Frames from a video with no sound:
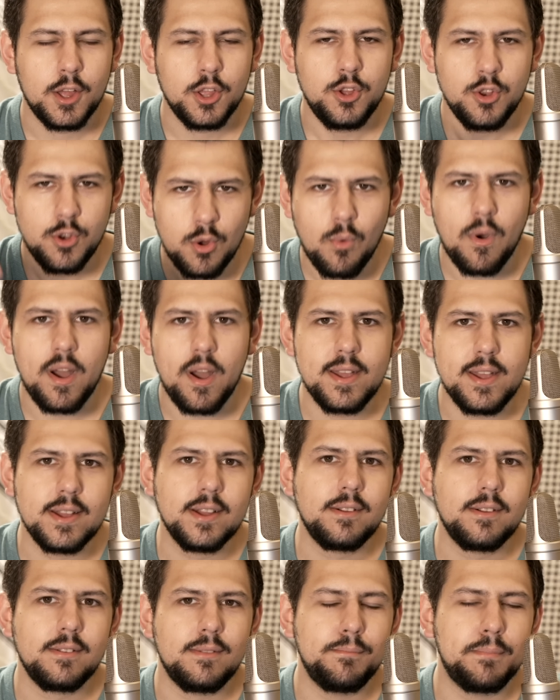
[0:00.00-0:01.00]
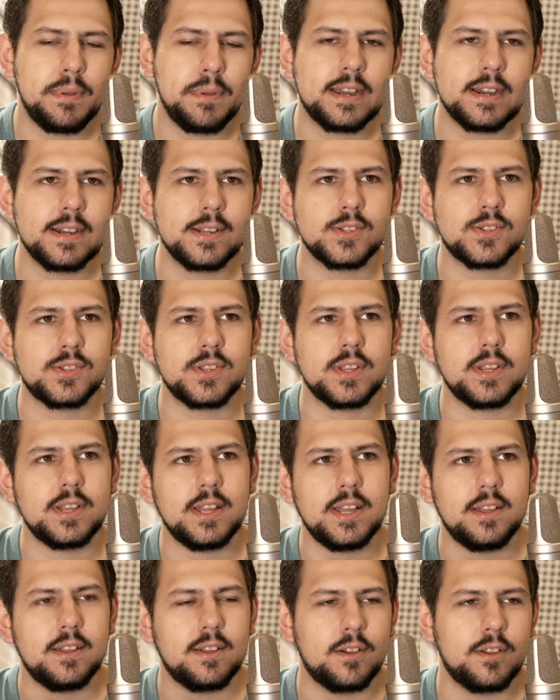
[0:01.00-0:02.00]
You know why? Because,
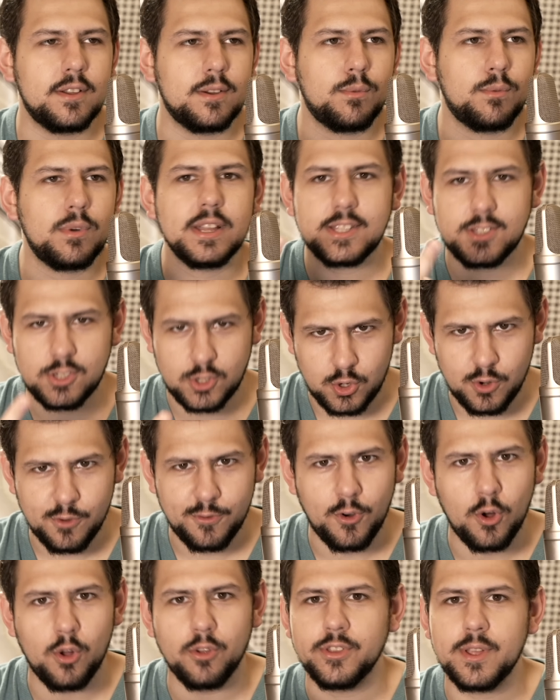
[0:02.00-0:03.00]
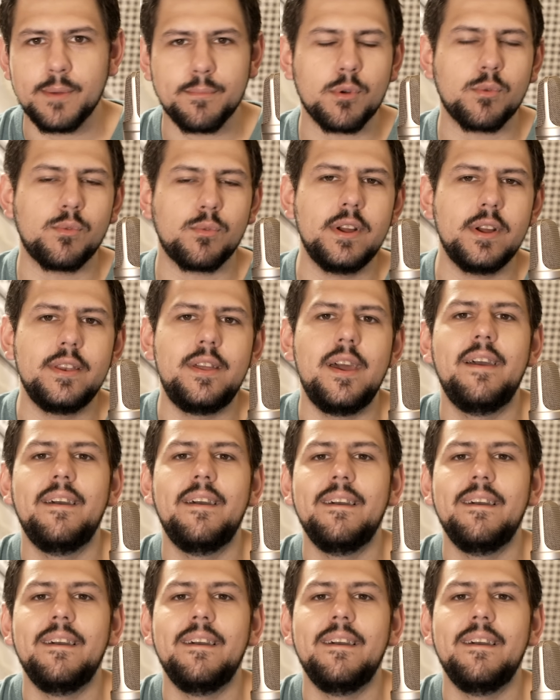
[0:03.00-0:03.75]
well, it's twofold. Number one,